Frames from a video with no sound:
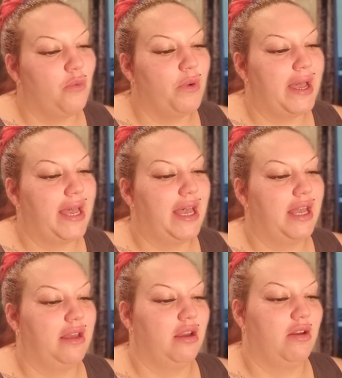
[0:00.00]

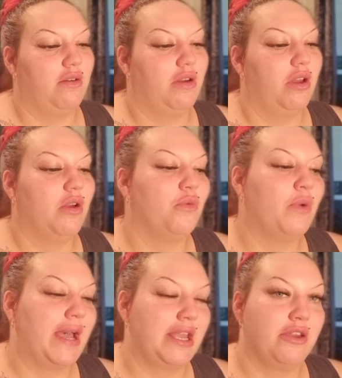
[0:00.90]
Where
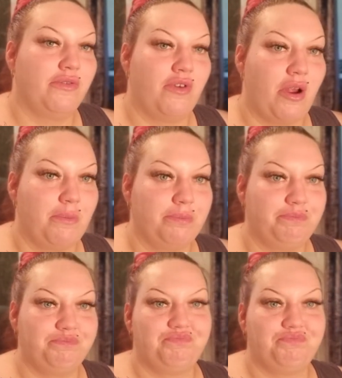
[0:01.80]
are you from?